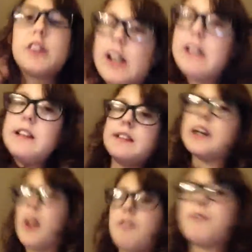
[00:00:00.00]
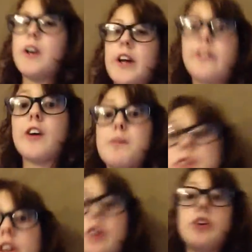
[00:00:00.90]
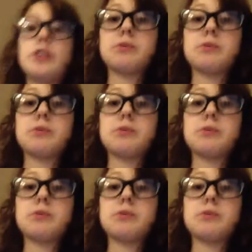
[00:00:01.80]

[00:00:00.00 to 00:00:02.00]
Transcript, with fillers: was trying to set up for another episode